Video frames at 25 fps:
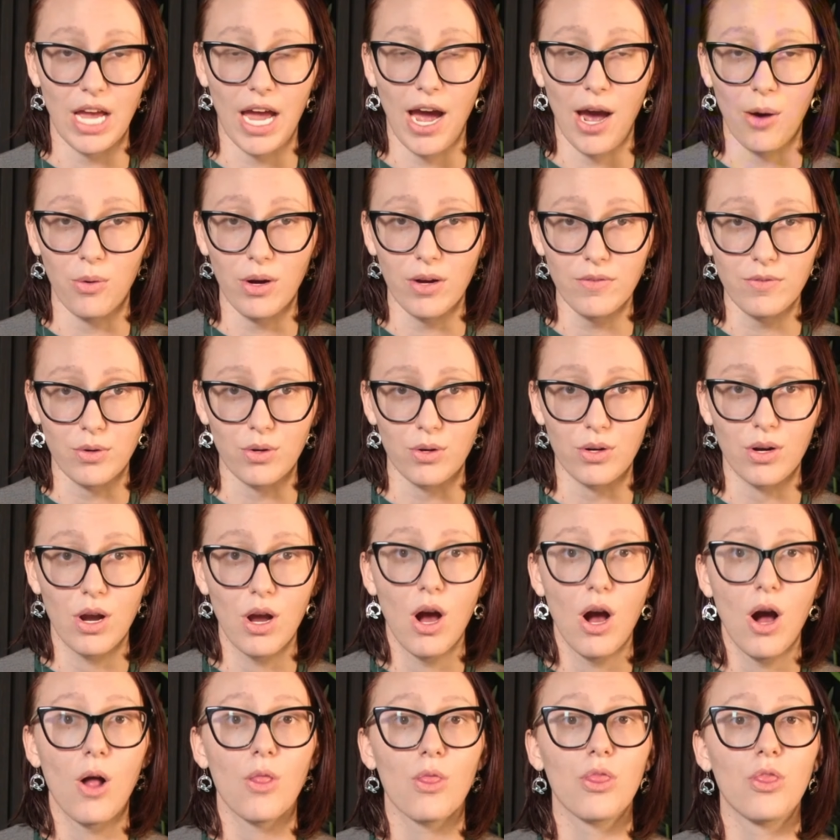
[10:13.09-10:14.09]
However,
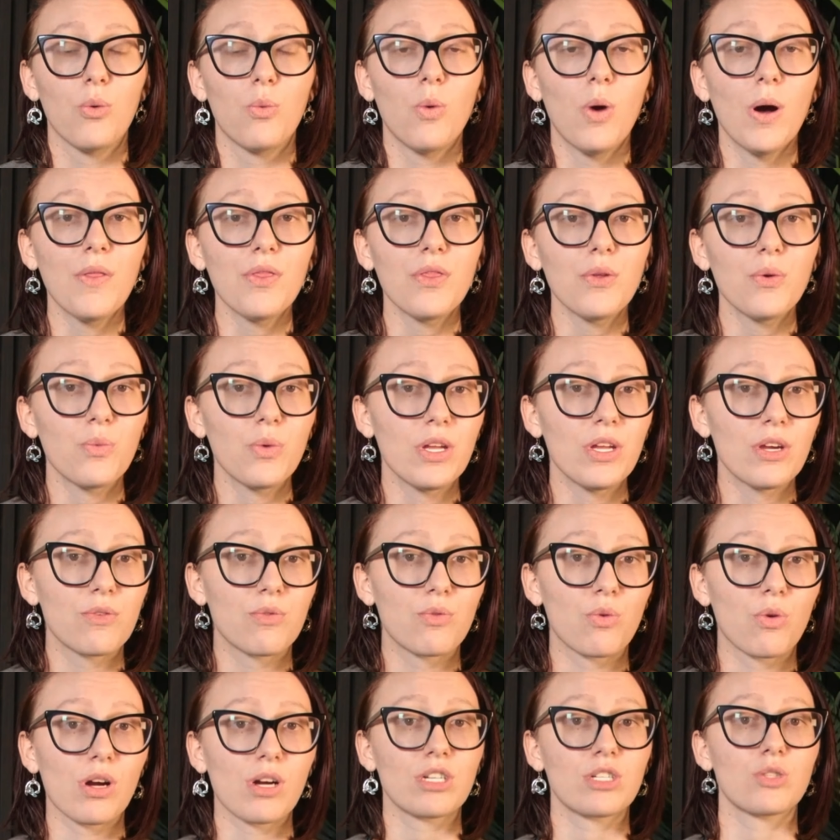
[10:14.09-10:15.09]
the one that we have
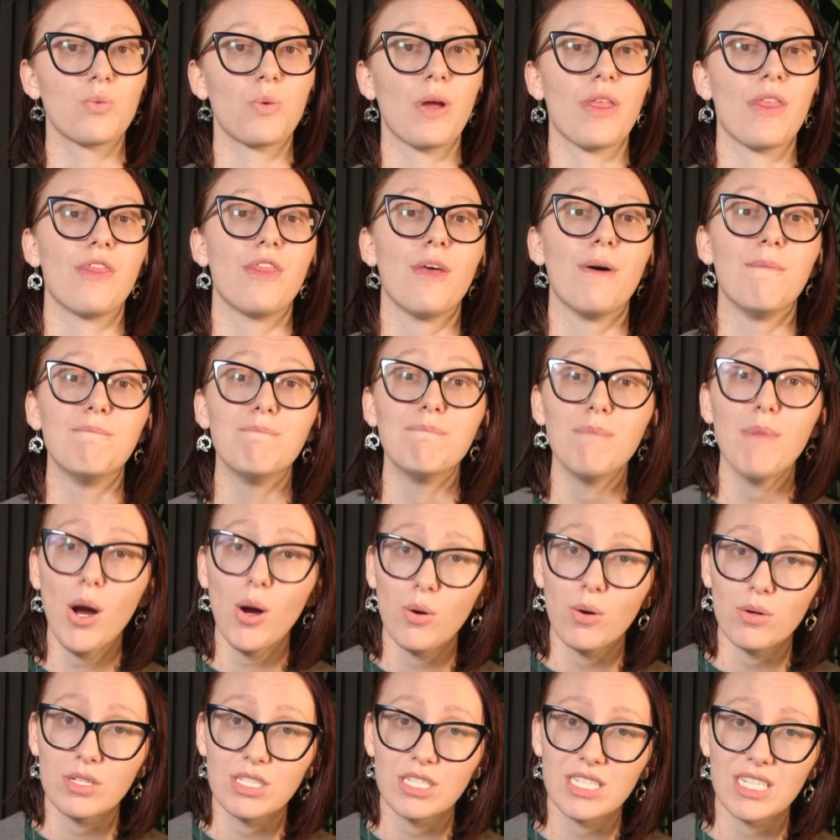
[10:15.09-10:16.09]
worked with the
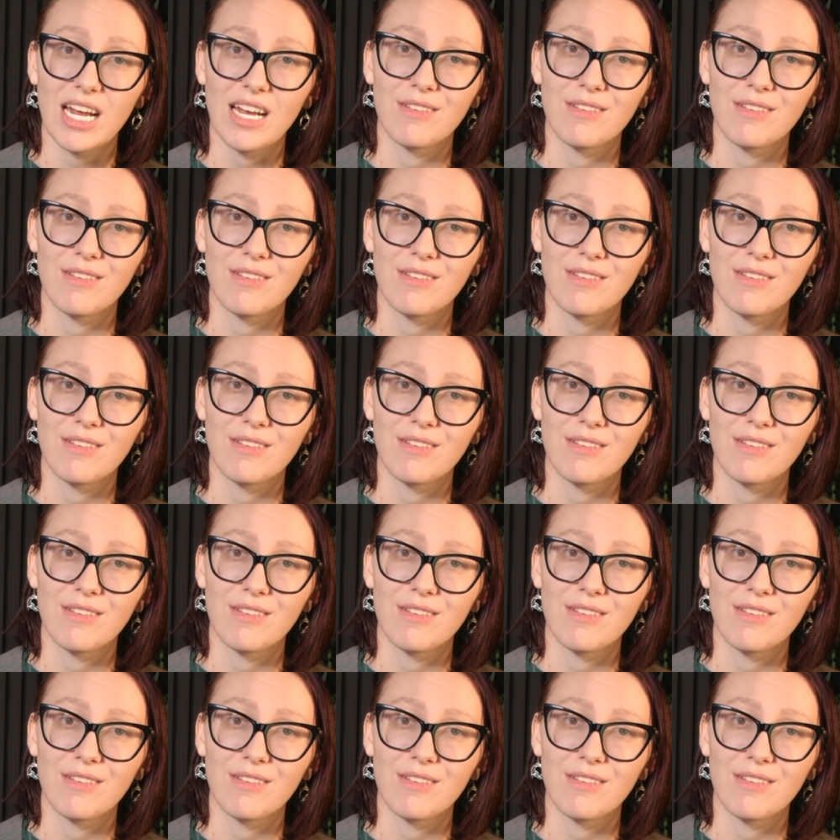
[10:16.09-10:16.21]
most